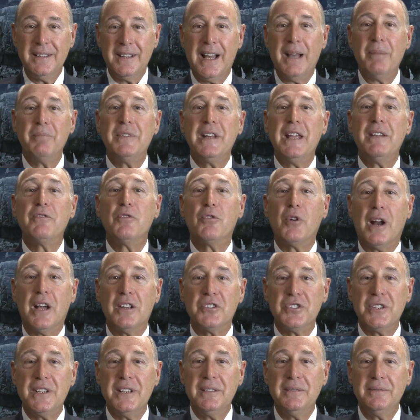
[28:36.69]
I'm Dave
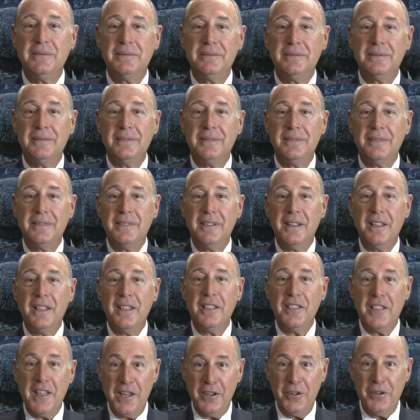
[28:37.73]
Grossi.
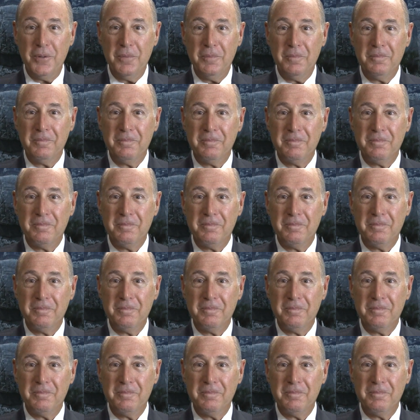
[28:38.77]
Thank you.